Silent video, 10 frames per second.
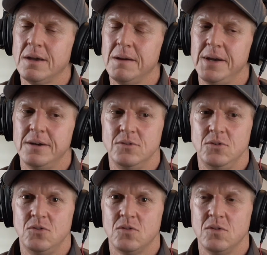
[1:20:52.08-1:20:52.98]
then you come out
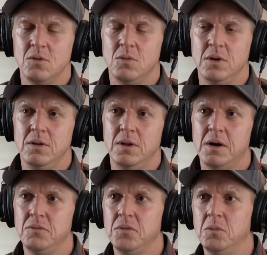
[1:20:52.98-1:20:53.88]
and you just know what you
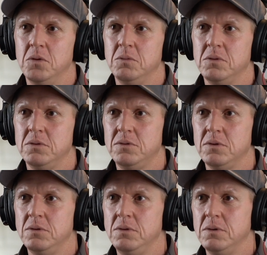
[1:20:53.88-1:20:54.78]
love and what you want to
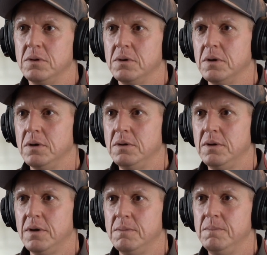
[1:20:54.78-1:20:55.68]
do,
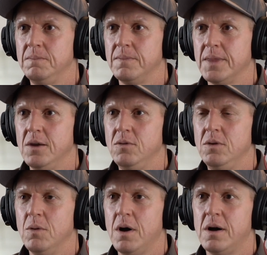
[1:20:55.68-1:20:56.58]
and who
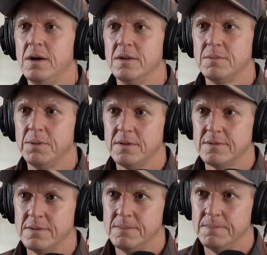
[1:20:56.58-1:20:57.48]
you are as a
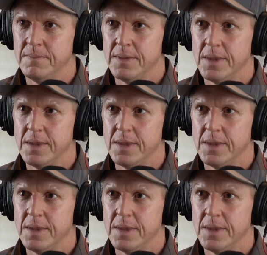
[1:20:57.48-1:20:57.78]
person.